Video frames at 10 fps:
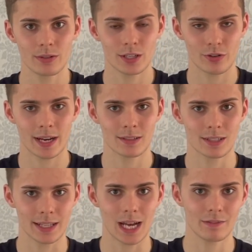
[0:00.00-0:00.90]
He trains
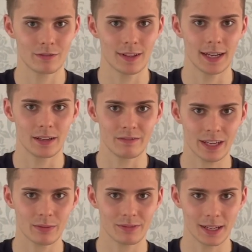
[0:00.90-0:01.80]
in the Alphafly and
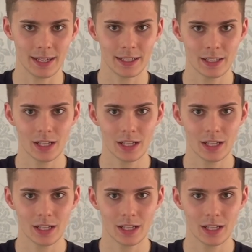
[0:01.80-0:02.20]
Vaporfly,